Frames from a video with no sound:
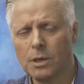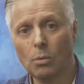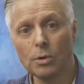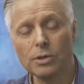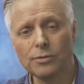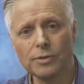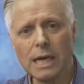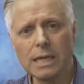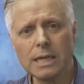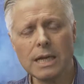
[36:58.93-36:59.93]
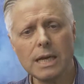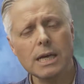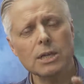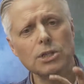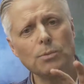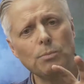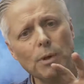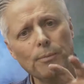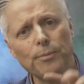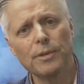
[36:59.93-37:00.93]
What you've done is,
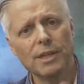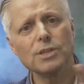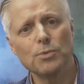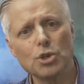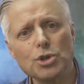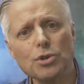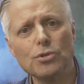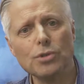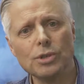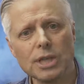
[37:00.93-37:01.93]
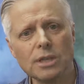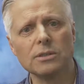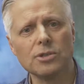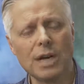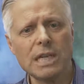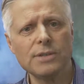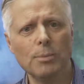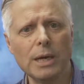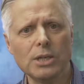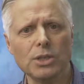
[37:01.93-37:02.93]
this is true digital
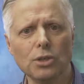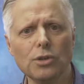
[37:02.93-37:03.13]
transformation.